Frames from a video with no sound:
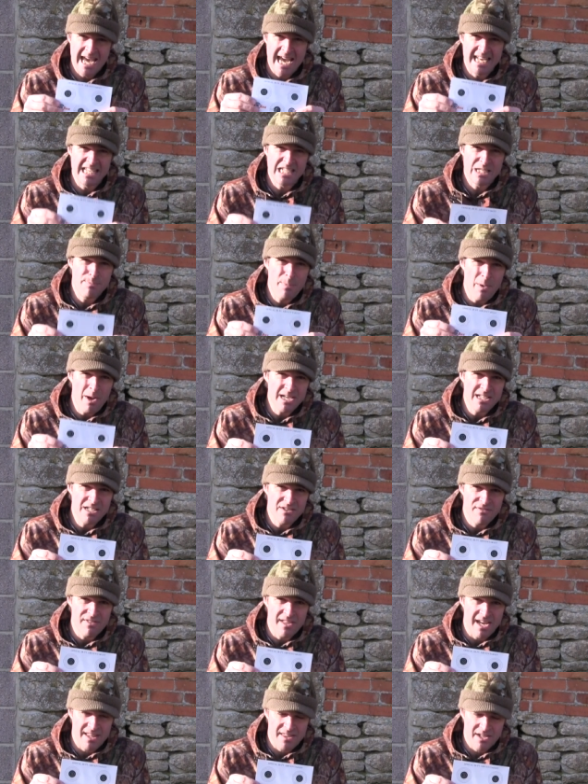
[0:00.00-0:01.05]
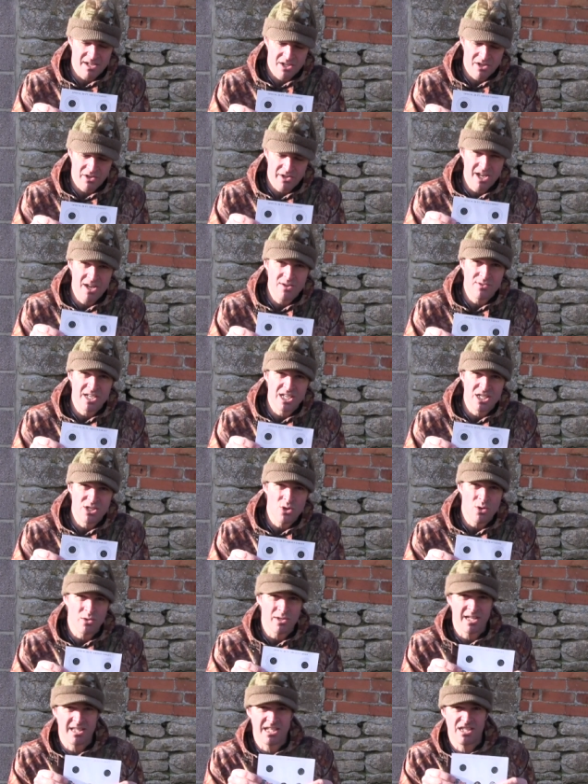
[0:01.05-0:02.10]
In spite of that, the Coyote's
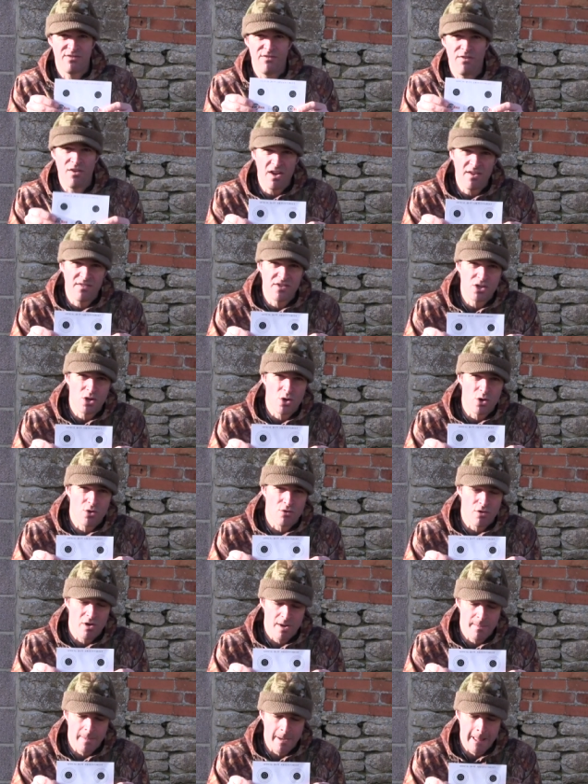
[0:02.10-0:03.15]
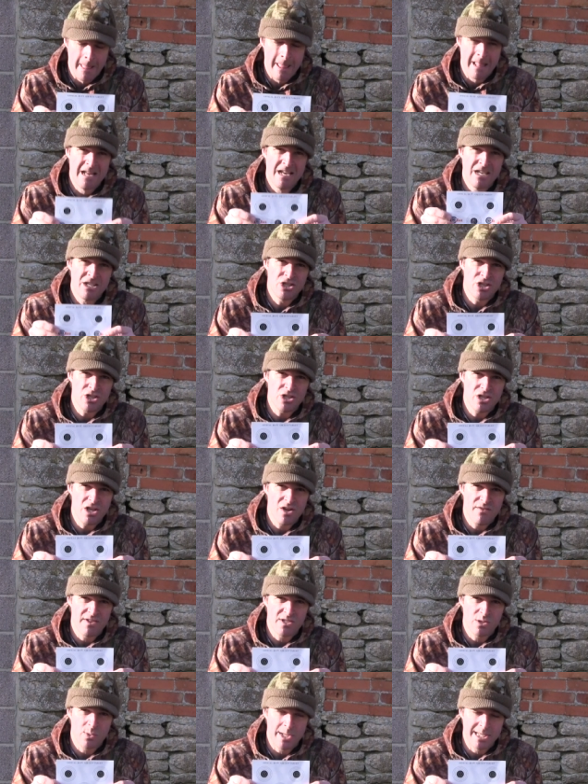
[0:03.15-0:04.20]
knocked out this 5-shot group just
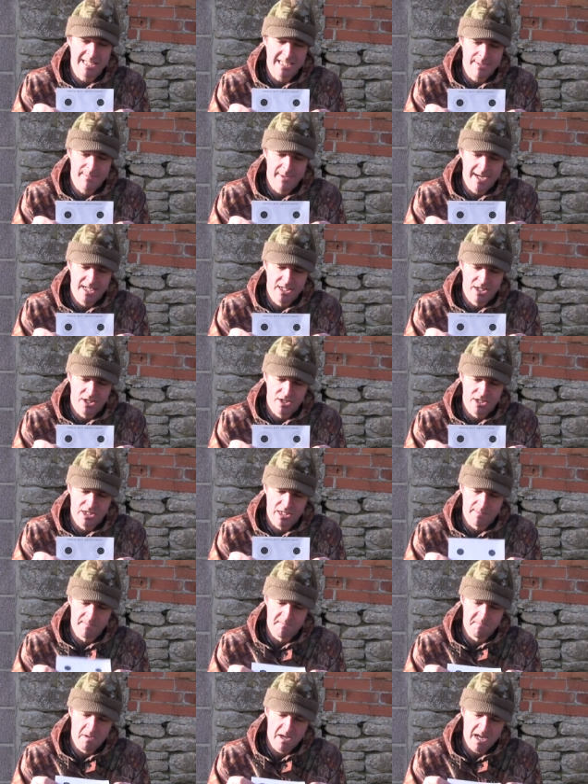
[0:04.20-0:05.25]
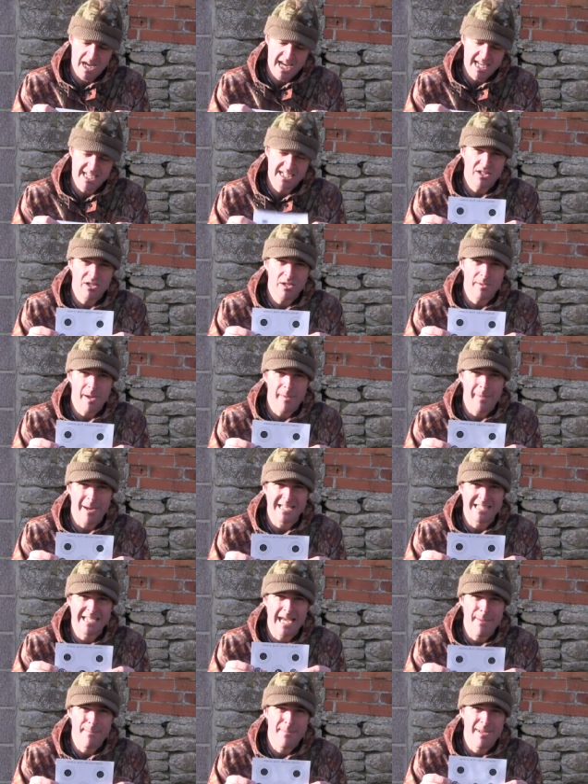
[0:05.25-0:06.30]
over 20 meters. It's got to be
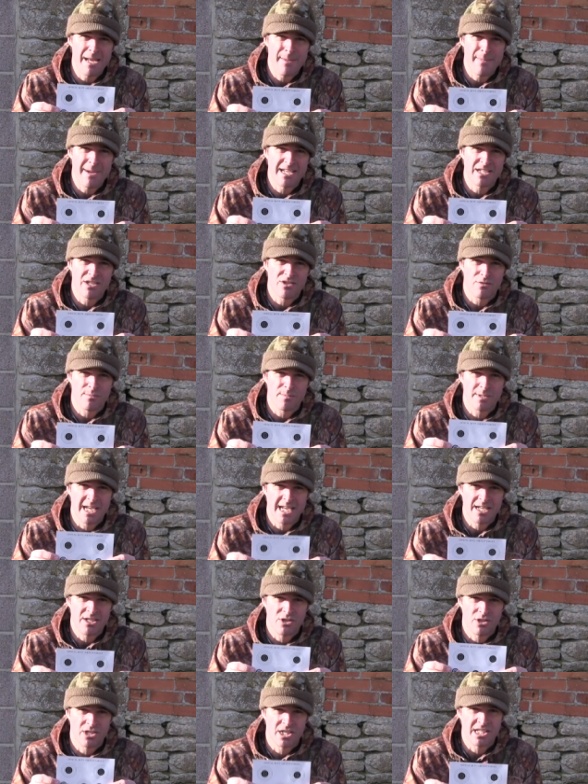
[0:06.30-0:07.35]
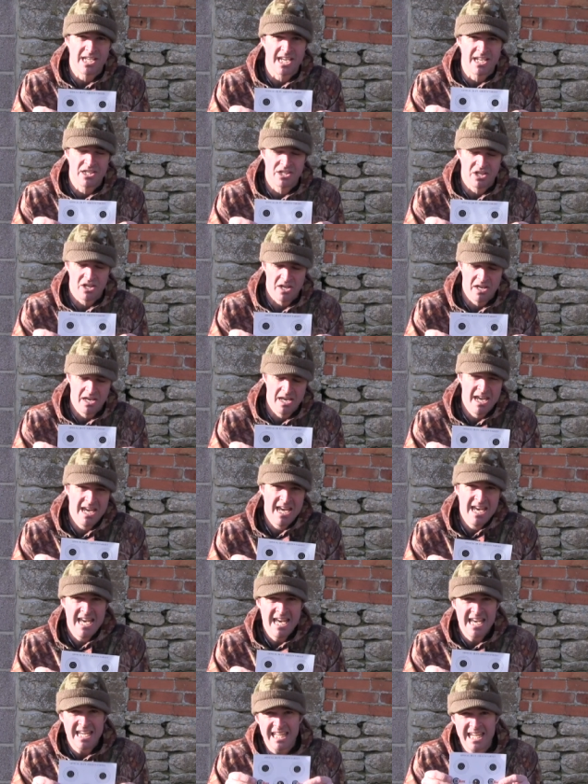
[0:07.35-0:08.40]
about 10 millimeters from center to center.
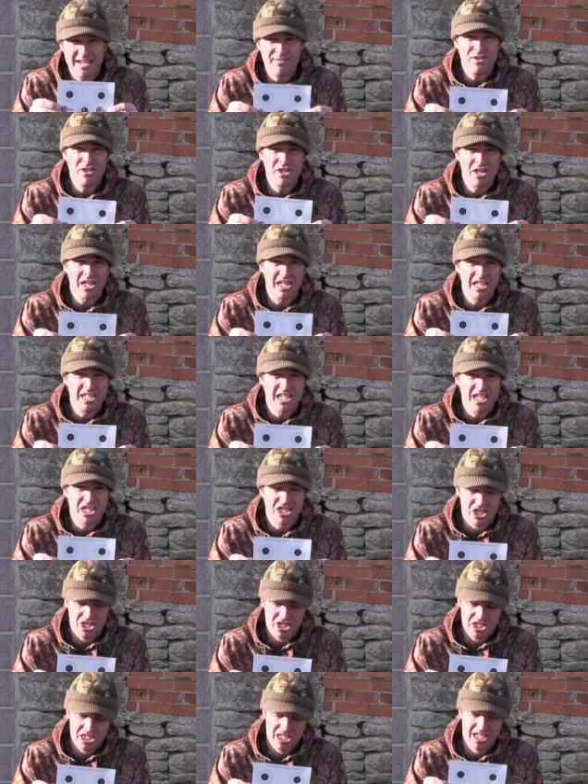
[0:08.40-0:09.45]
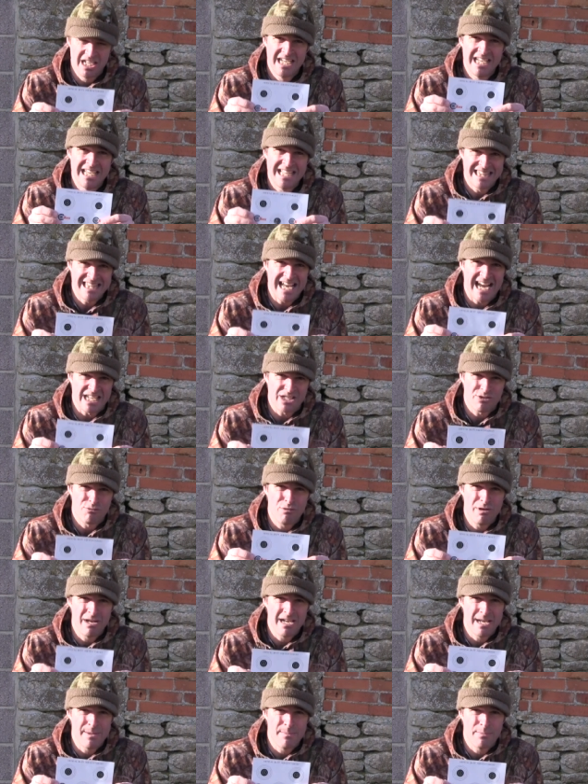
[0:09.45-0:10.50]
Given the conditions, that's
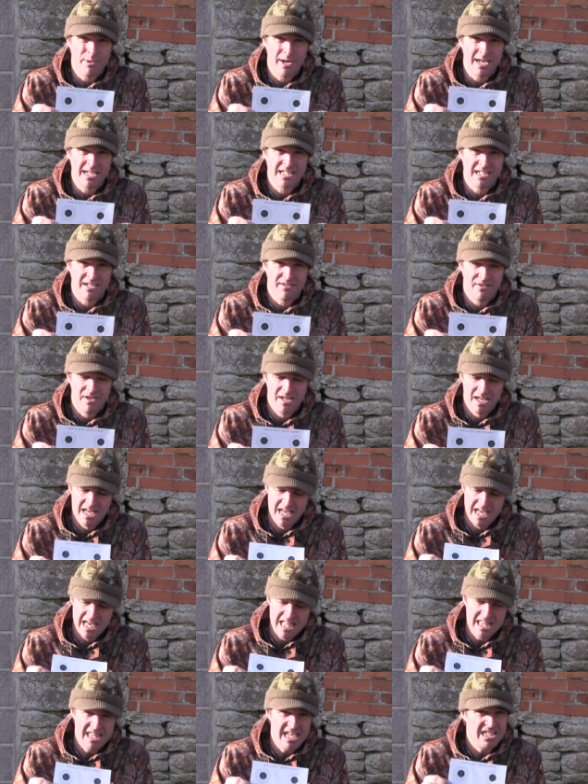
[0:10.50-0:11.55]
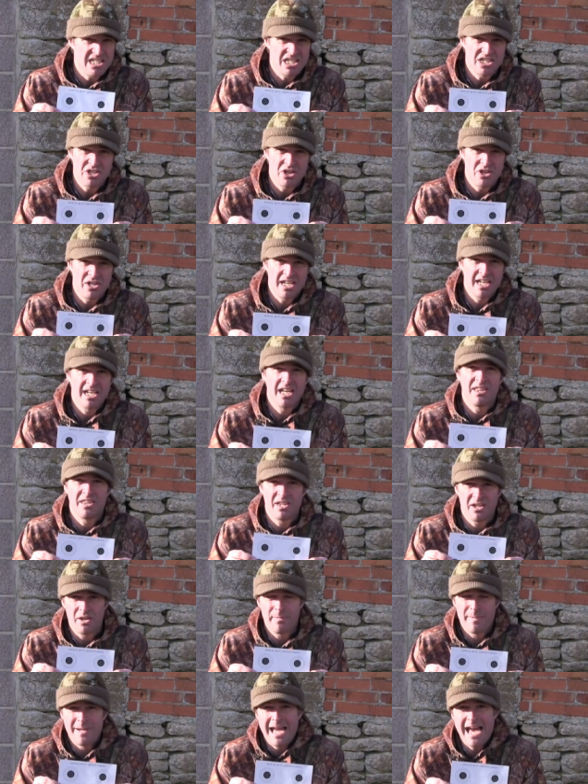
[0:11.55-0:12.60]
really impressive. This is certainly a gun
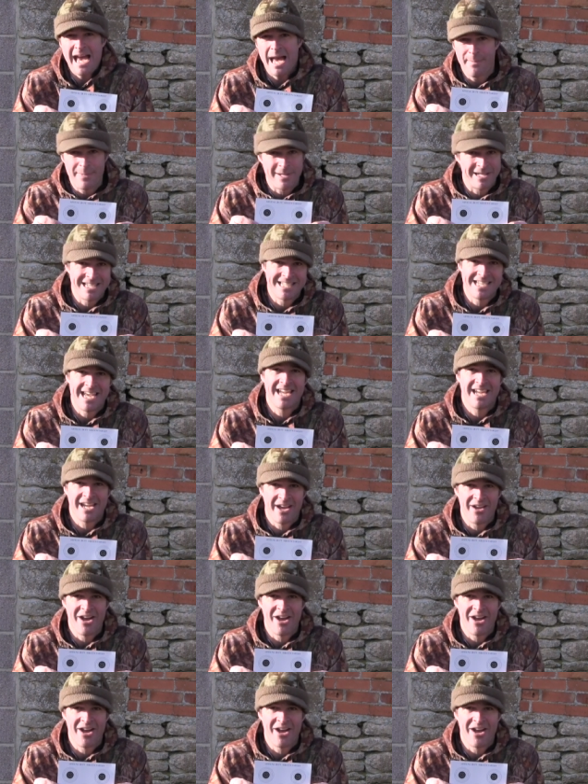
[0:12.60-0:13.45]
that I'd be happy to take